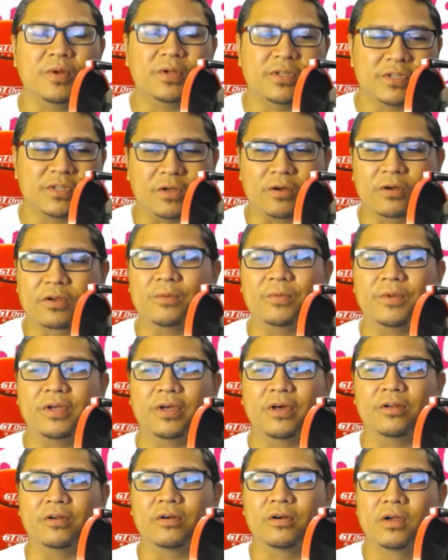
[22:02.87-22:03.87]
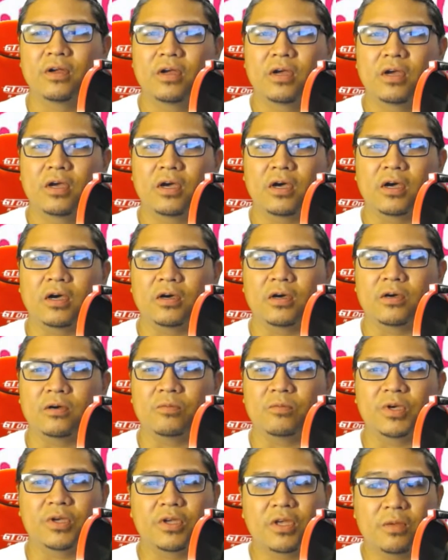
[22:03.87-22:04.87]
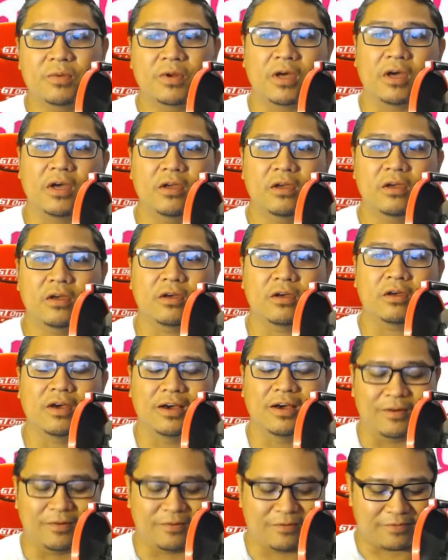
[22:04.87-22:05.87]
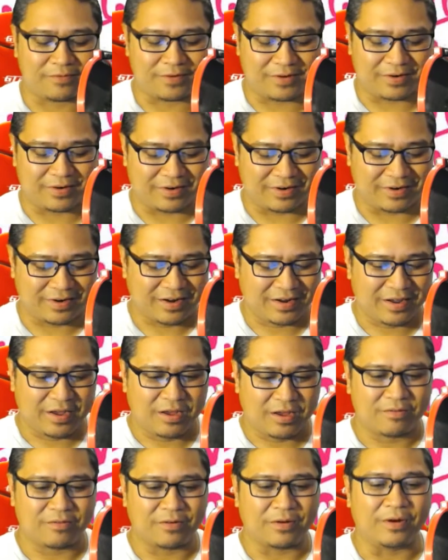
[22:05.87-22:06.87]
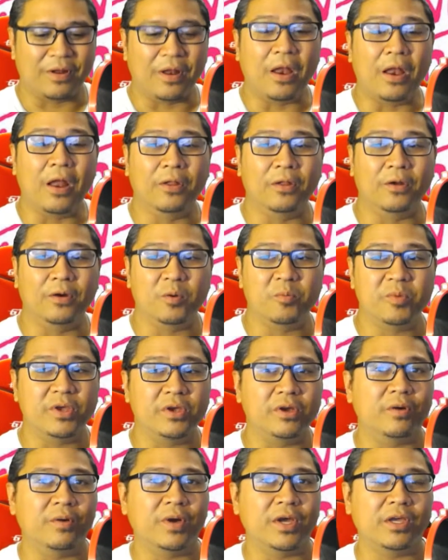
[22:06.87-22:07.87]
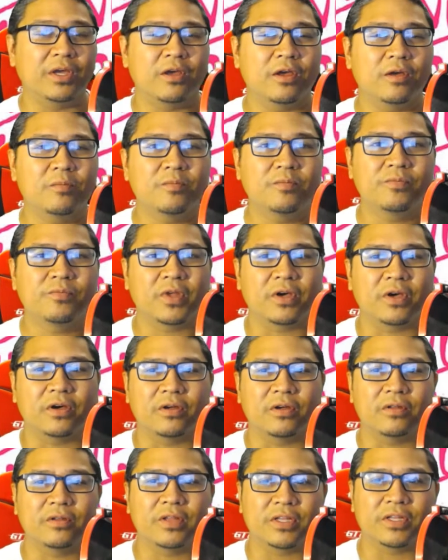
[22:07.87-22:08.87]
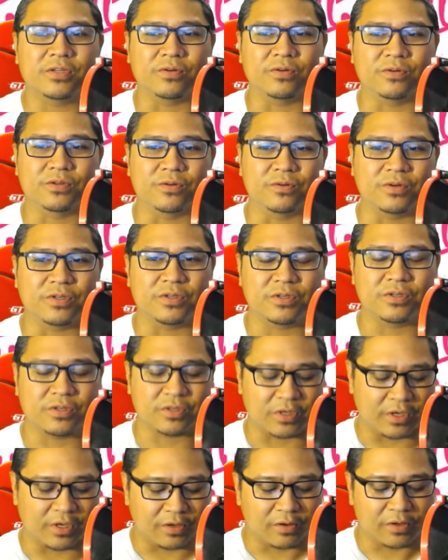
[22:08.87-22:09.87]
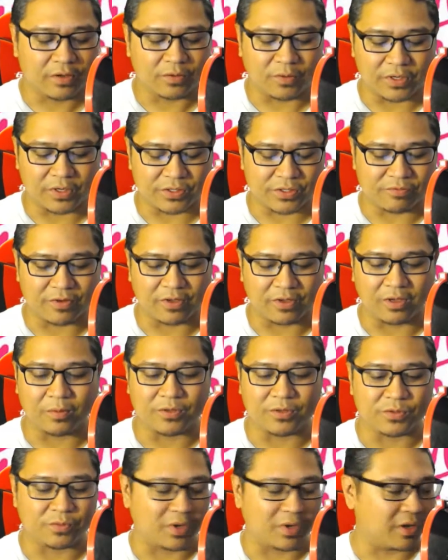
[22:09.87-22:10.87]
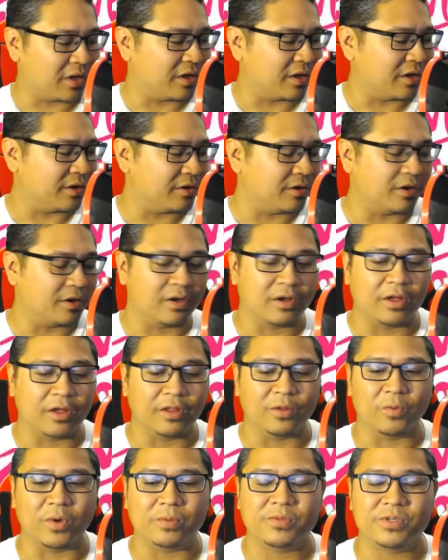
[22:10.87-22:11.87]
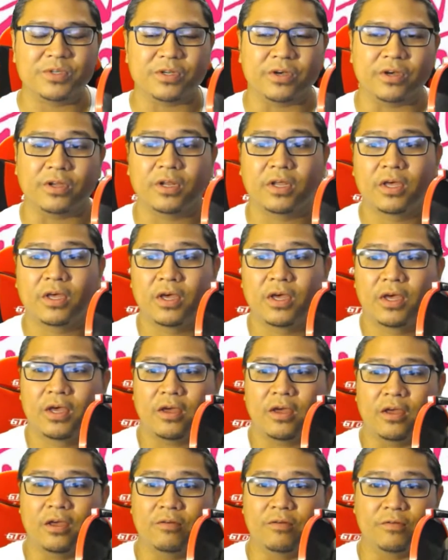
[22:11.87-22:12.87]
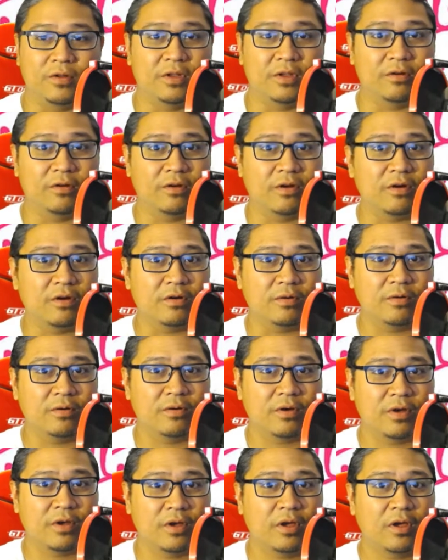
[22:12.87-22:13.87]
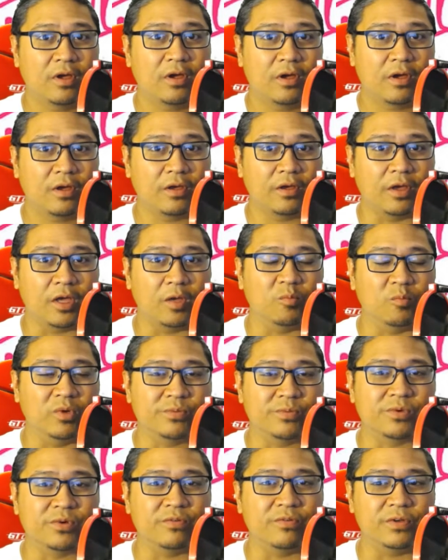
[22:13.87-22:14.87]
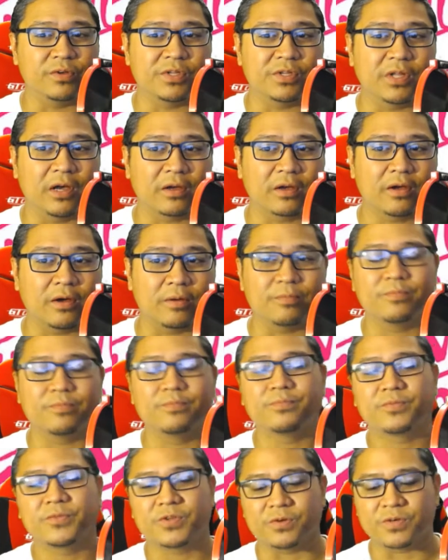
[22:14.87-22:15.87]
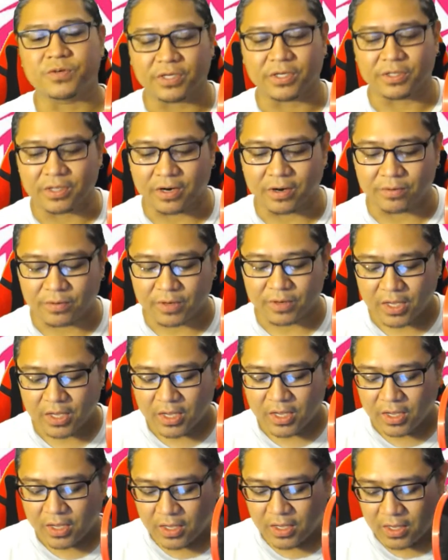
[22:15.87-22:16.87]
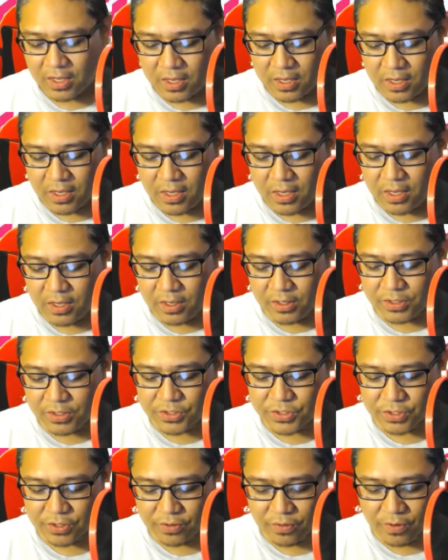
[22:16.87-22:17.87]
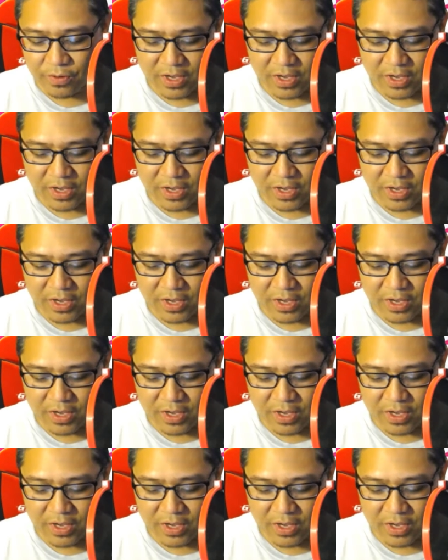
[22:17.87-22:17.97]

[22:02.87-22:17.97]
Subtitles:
It's all coming together. But keep an eye out for another Pico 8 game. That's also the other one is available as well on the website. If you didn't know, GameBlipsReviews.com. So check that out. So